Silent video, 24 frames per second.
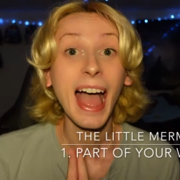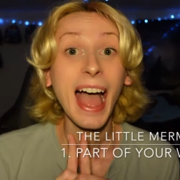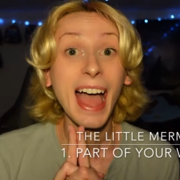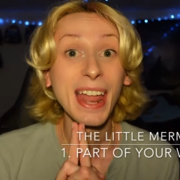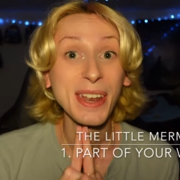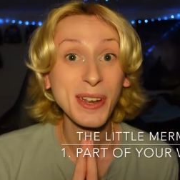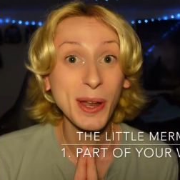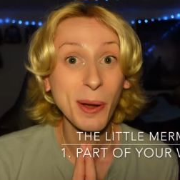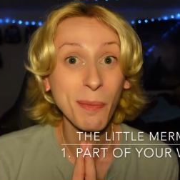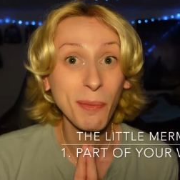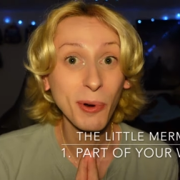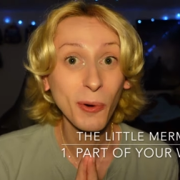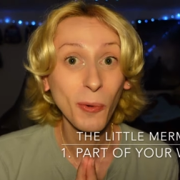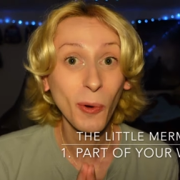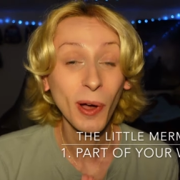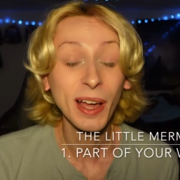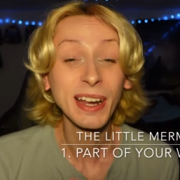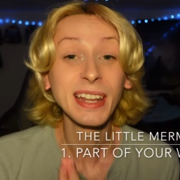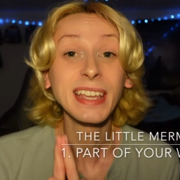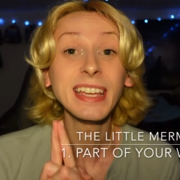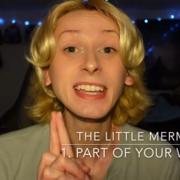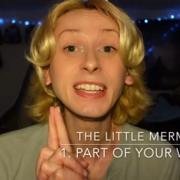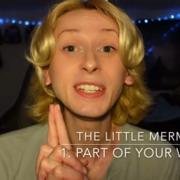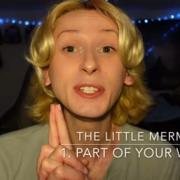At number
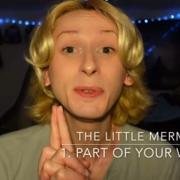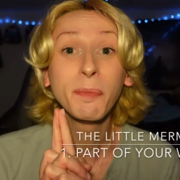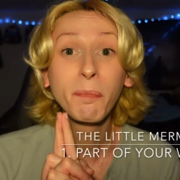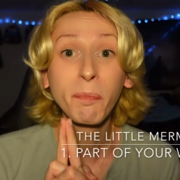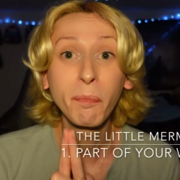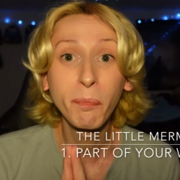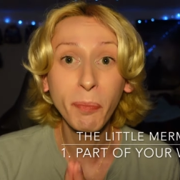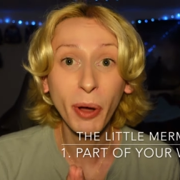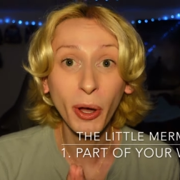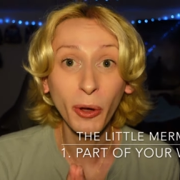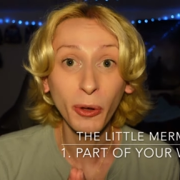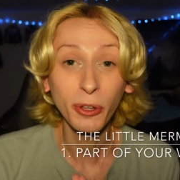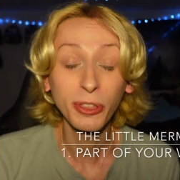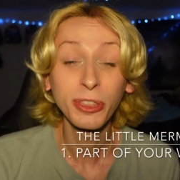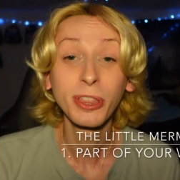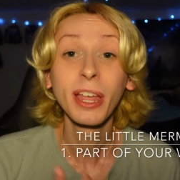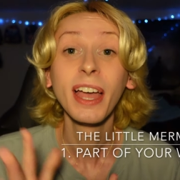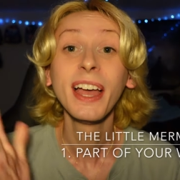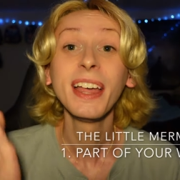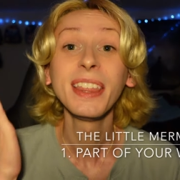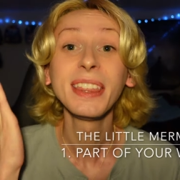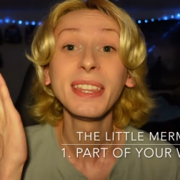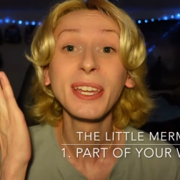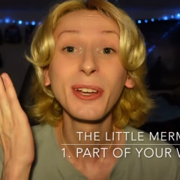one is both
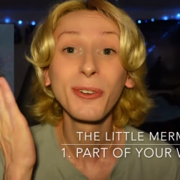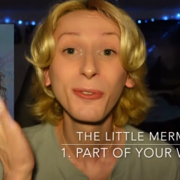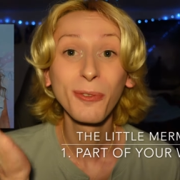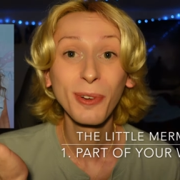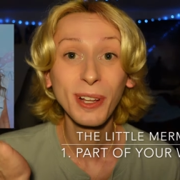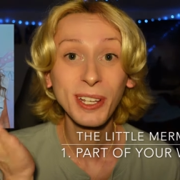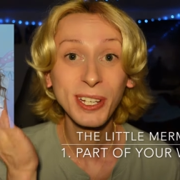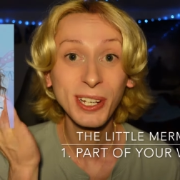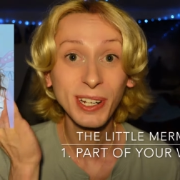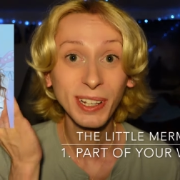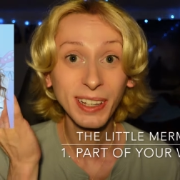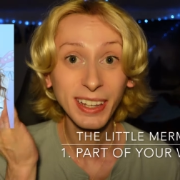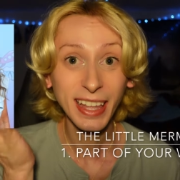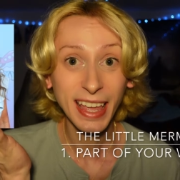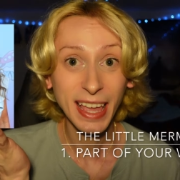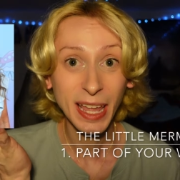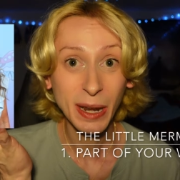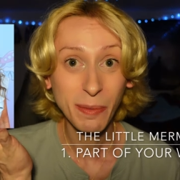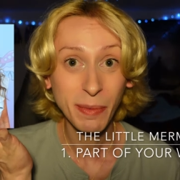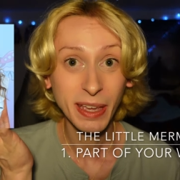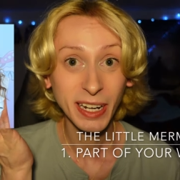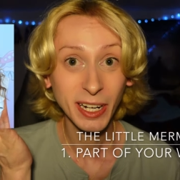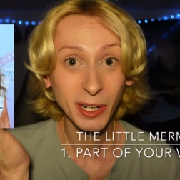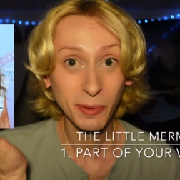the original
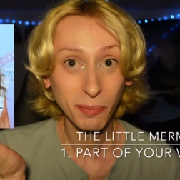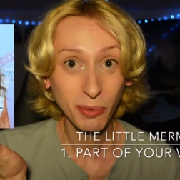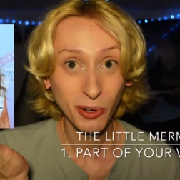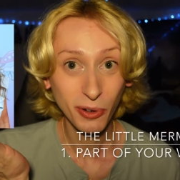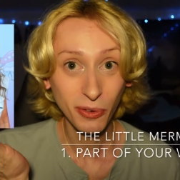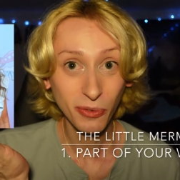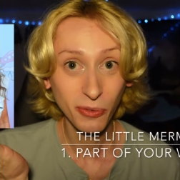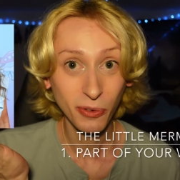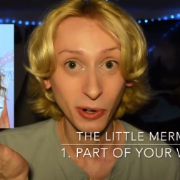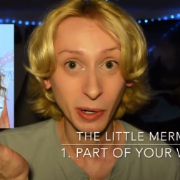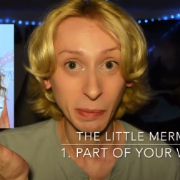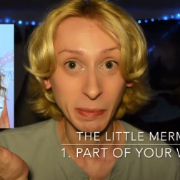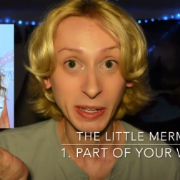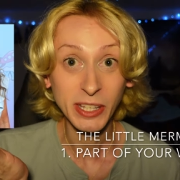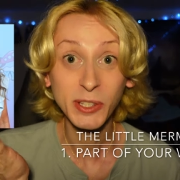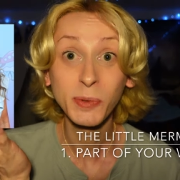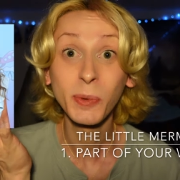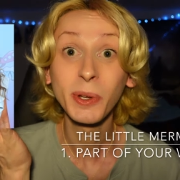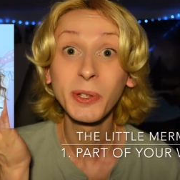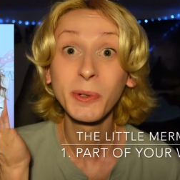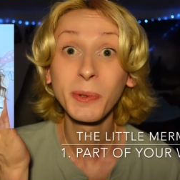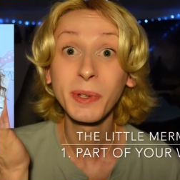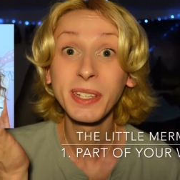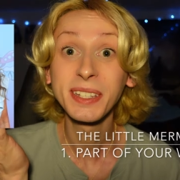animated performance,
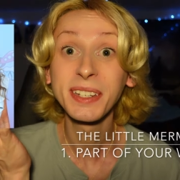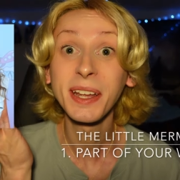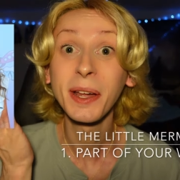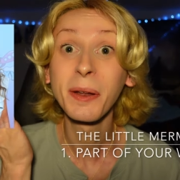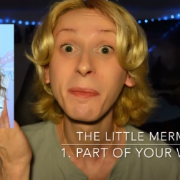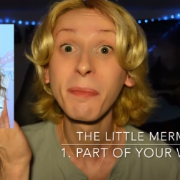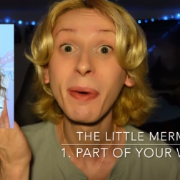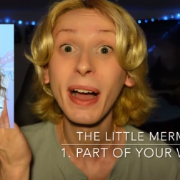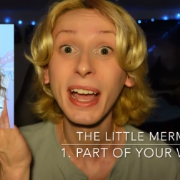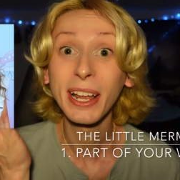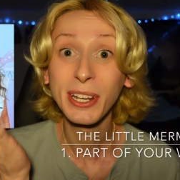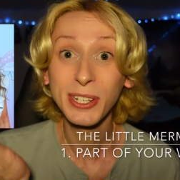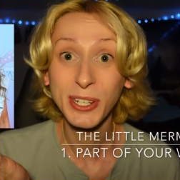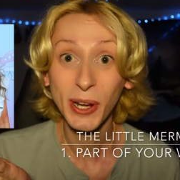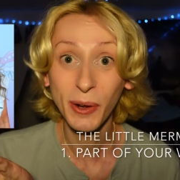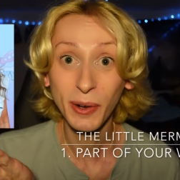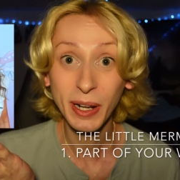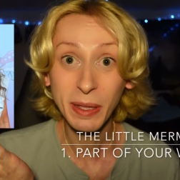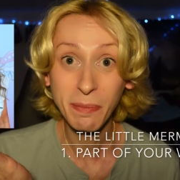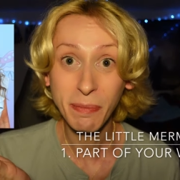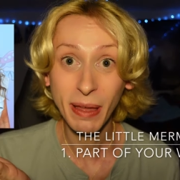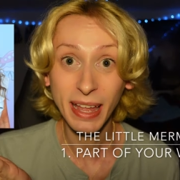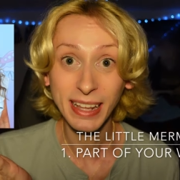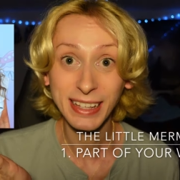which was done by
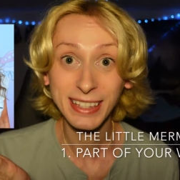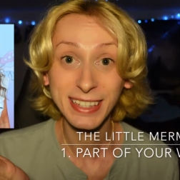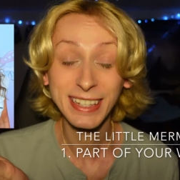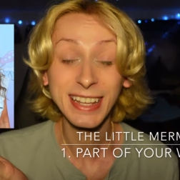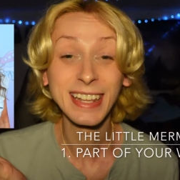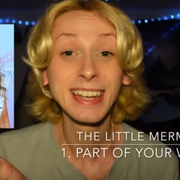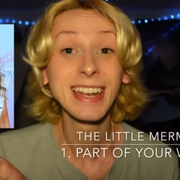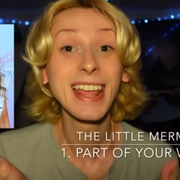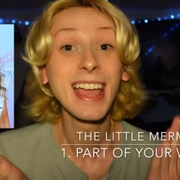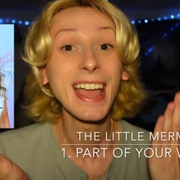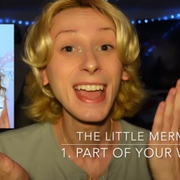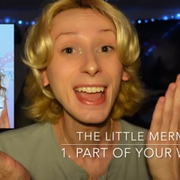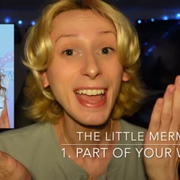Jodi Benson